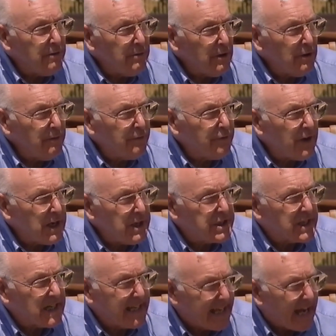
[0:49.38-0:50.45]
you've
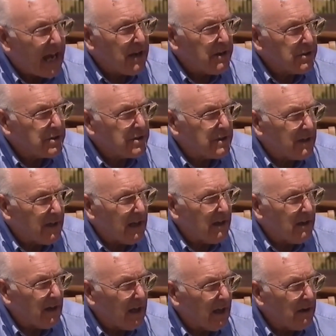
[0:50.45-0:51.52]
raced against
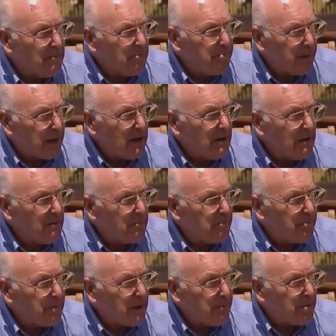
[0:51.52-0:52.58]
and beaten
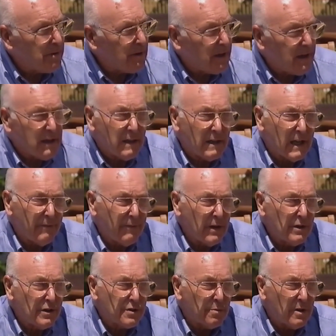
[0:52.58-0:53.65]
people like
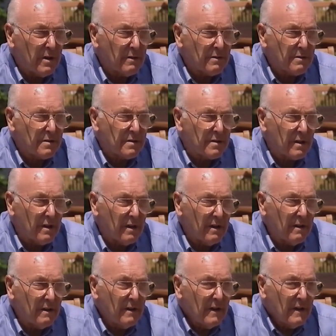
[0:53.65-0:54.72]
Kevin
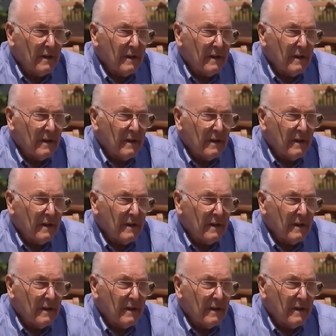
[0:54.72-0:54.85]
Schwantz,